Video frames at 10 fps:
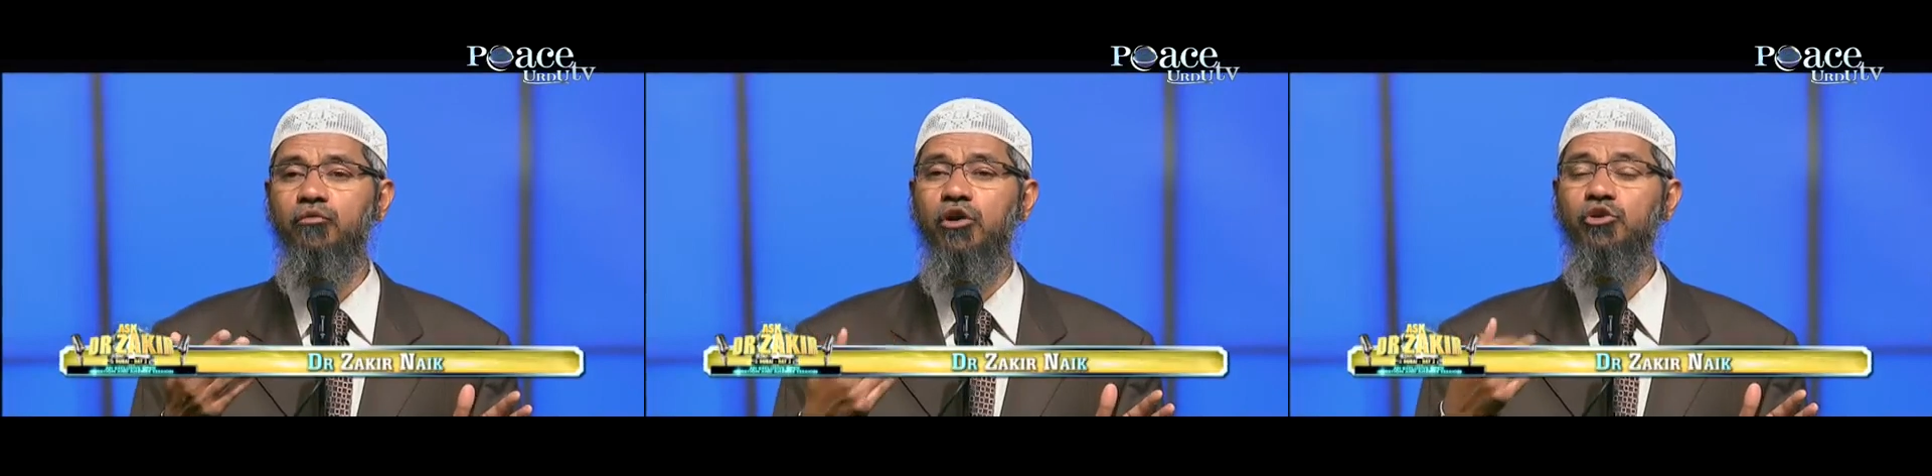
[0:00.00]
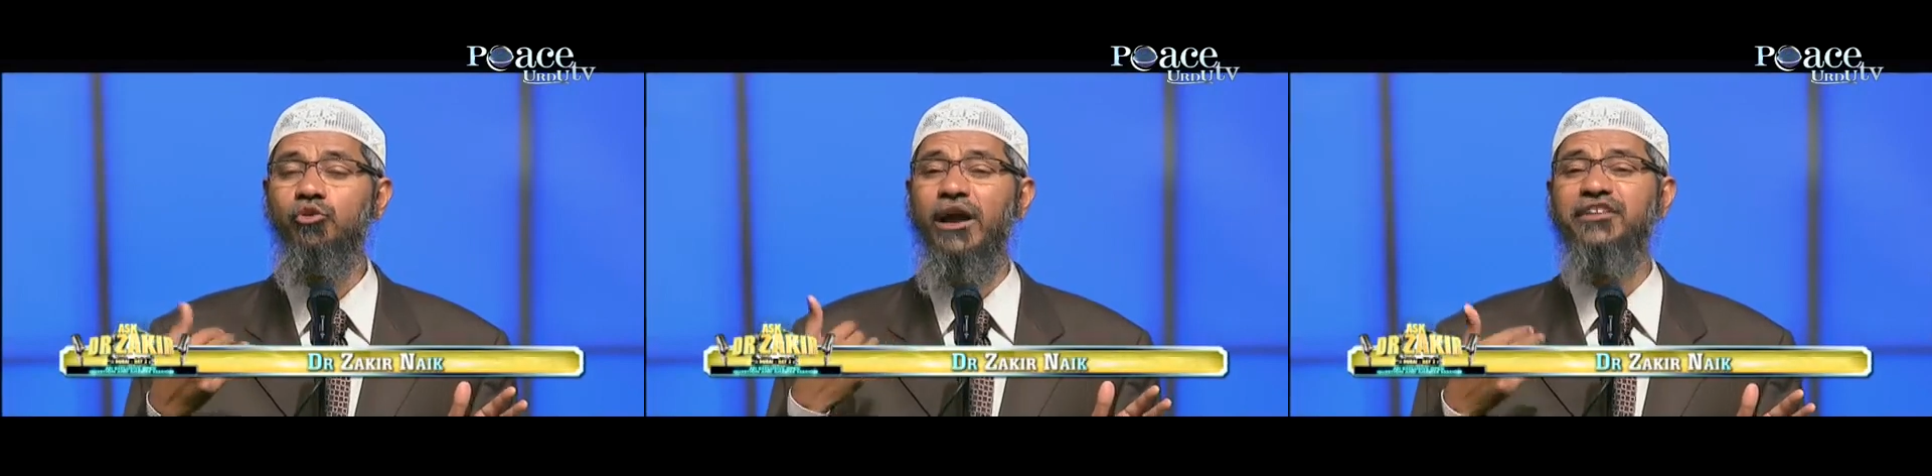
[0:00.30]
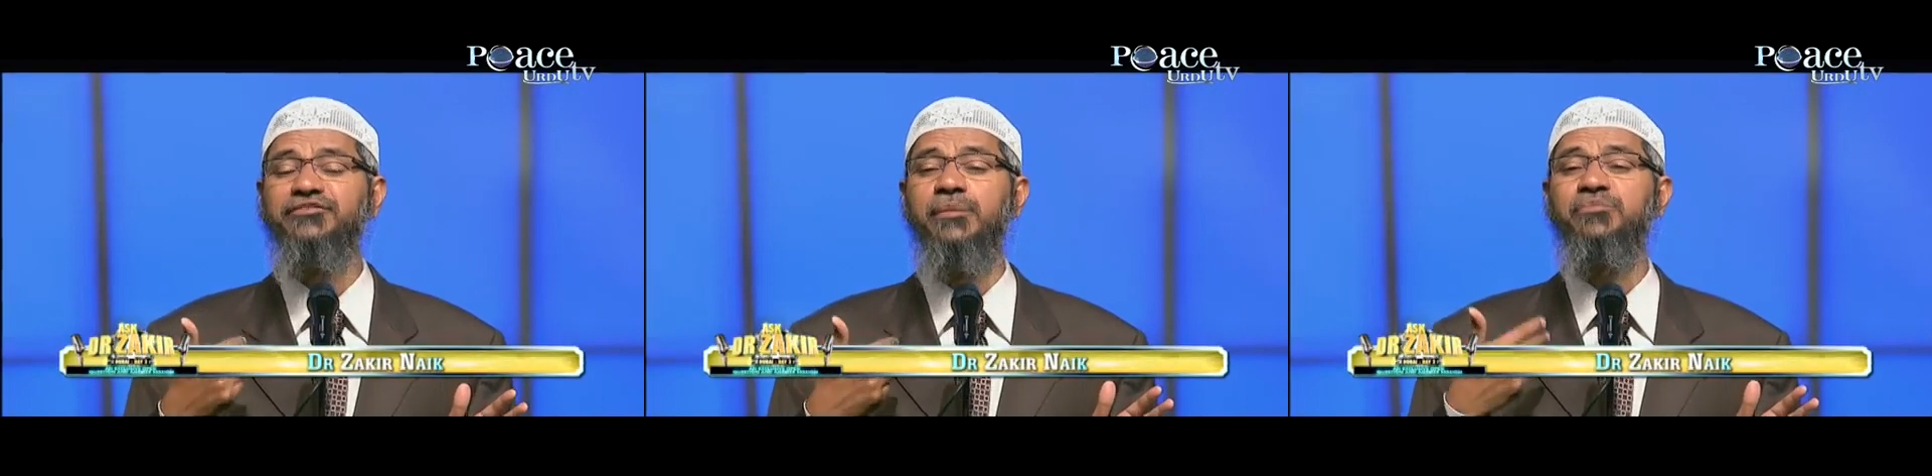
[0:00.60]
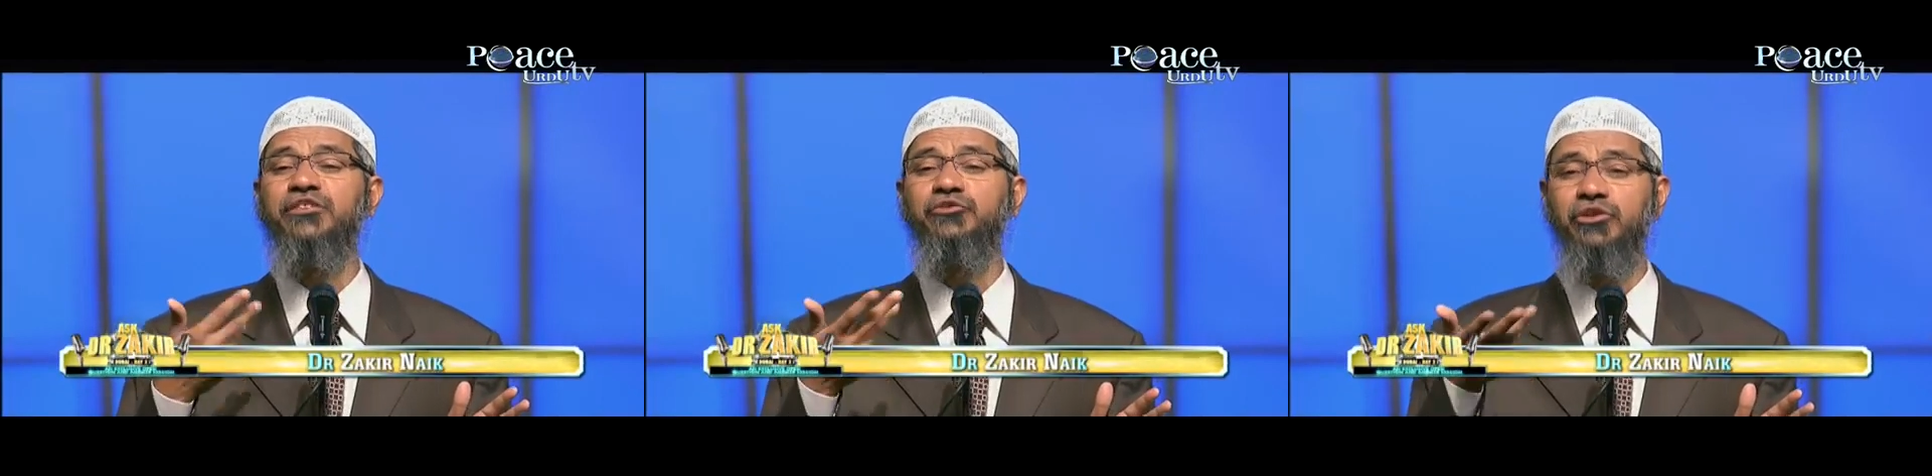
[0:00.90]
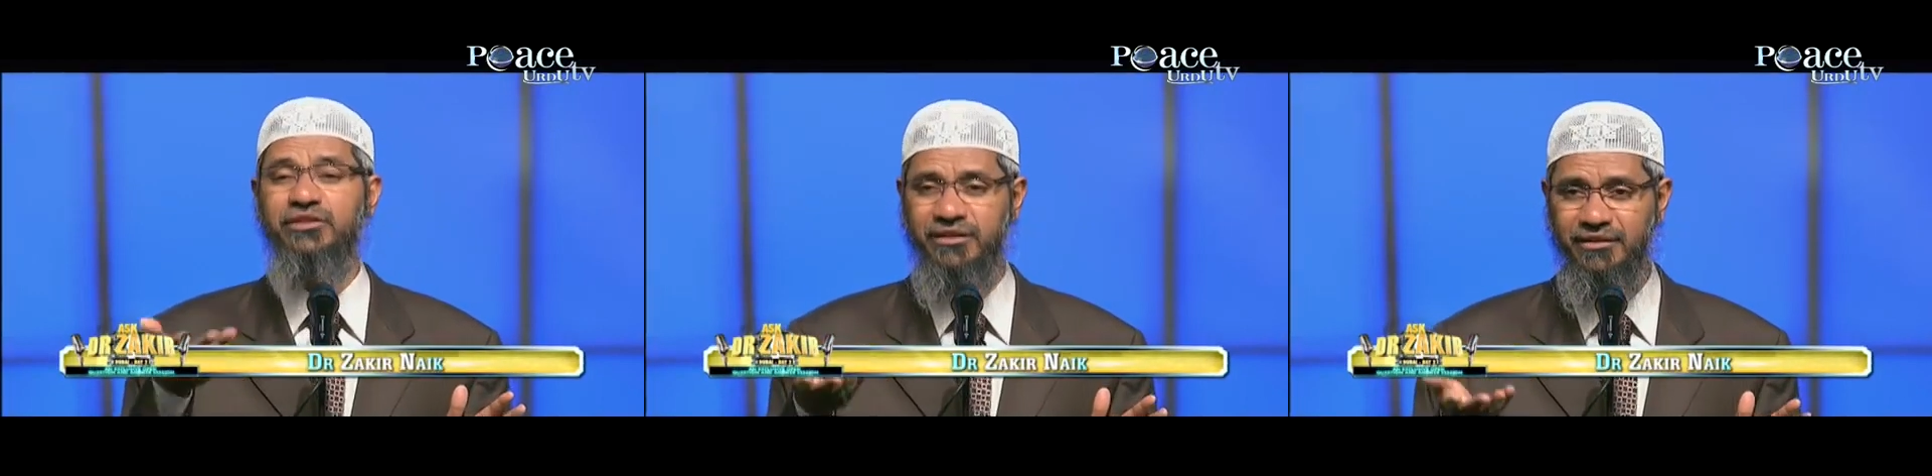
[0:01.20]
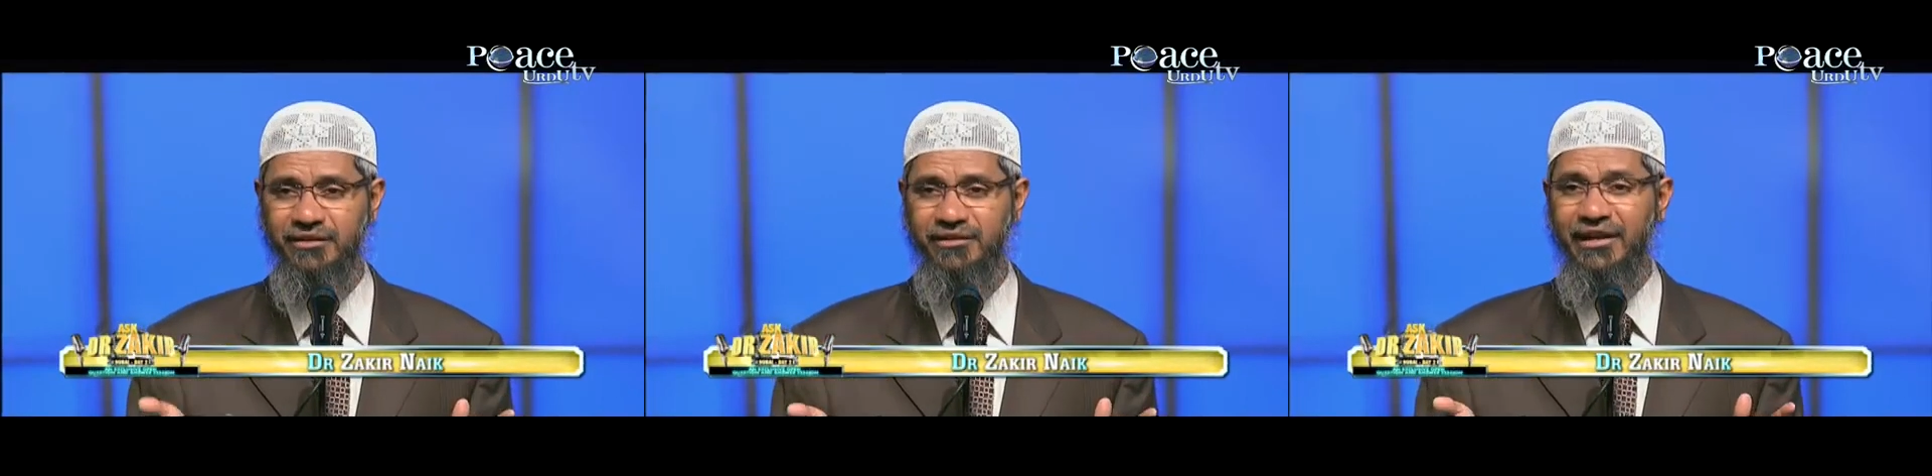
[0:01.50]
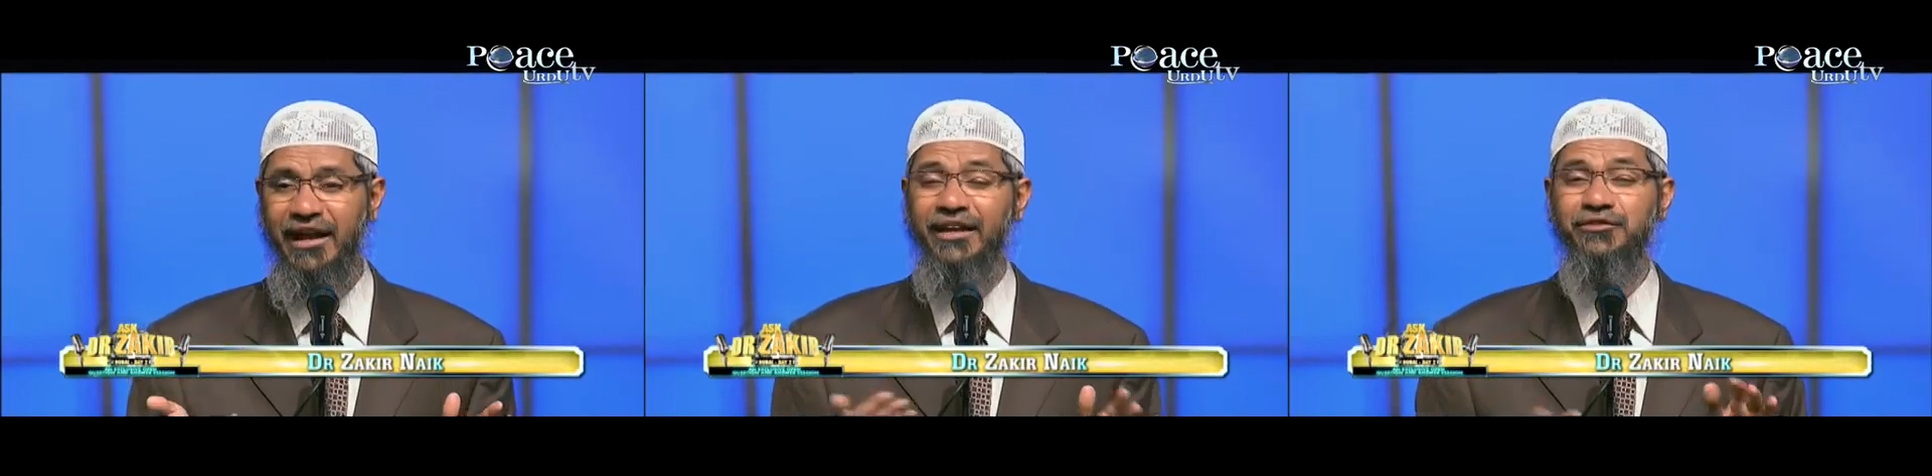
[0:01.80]
want to accept the truth
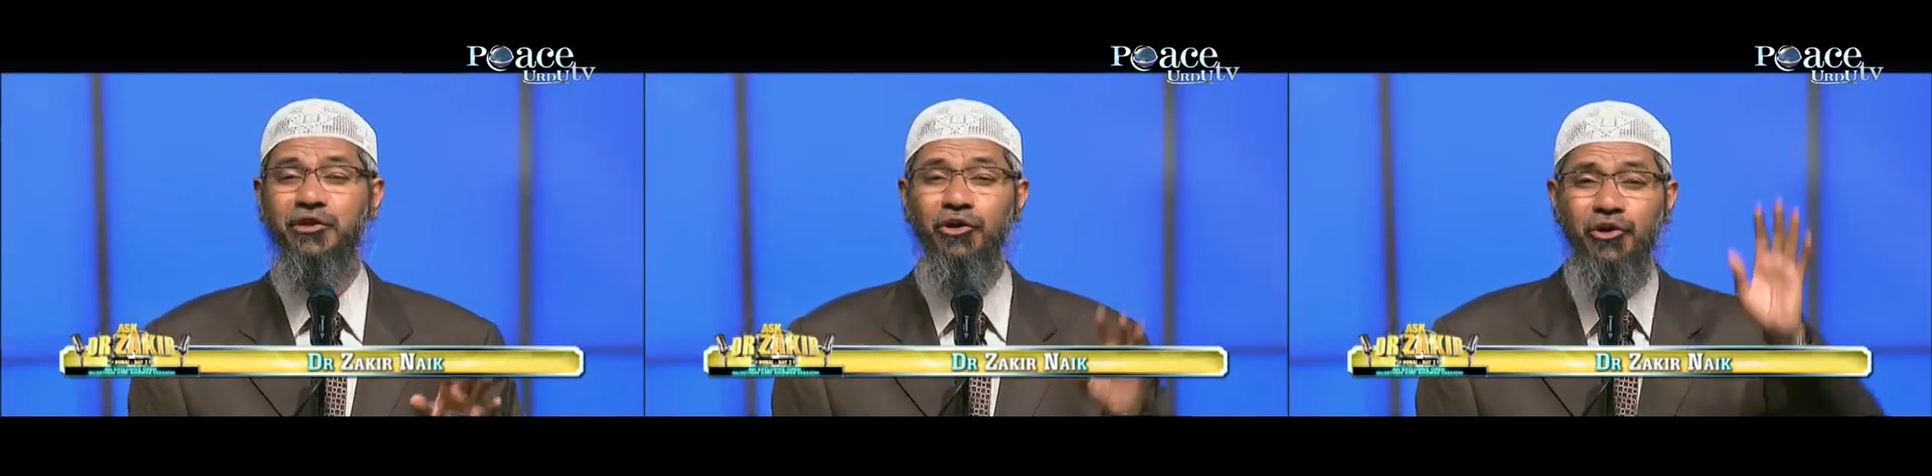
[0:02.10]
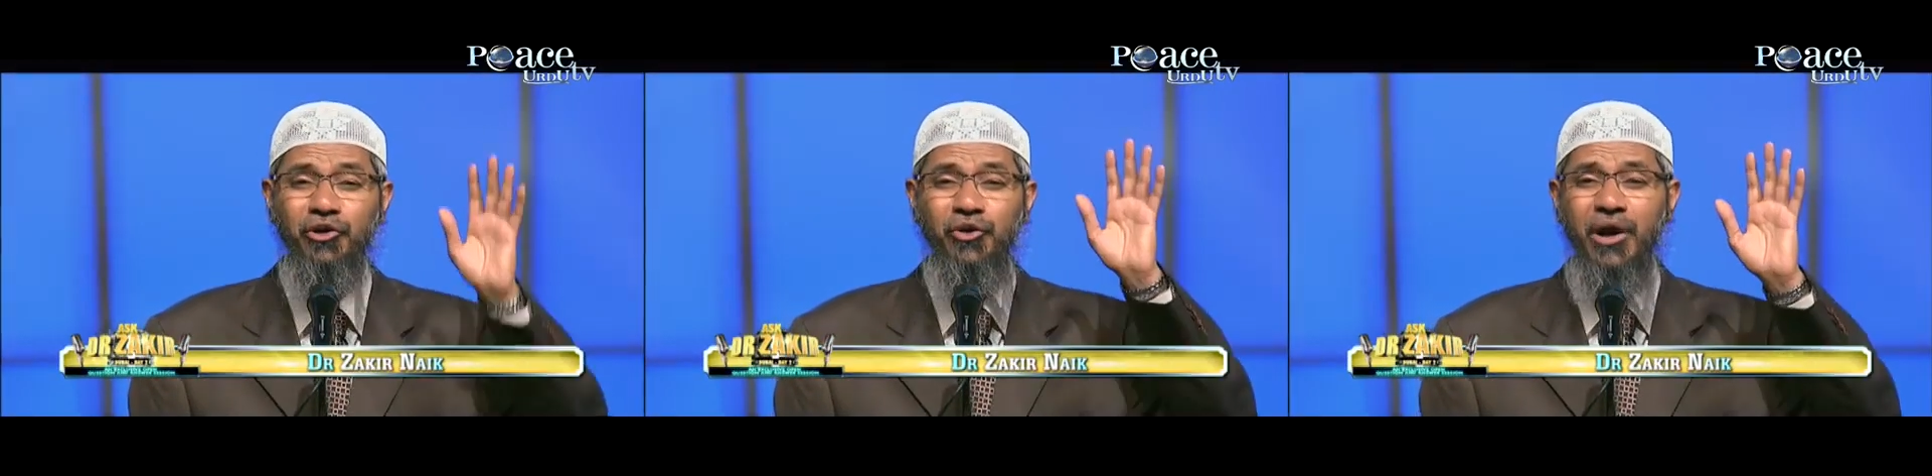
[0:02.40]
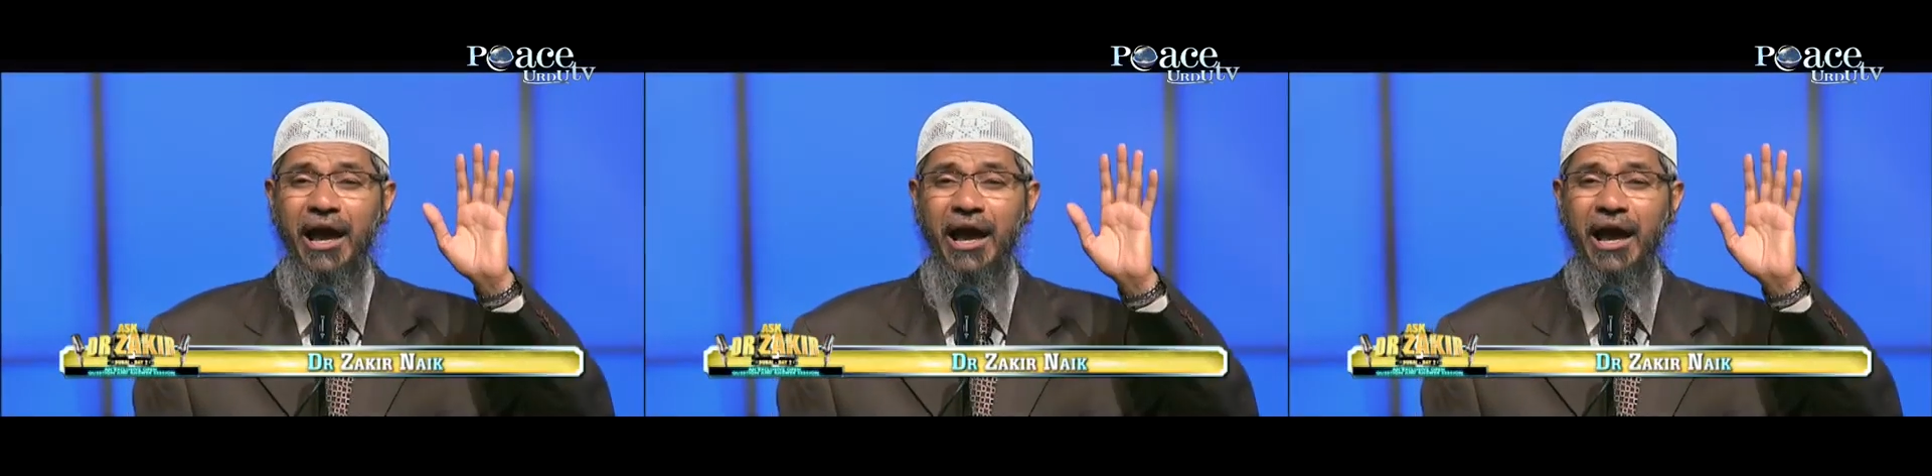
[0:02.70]
and say, oh,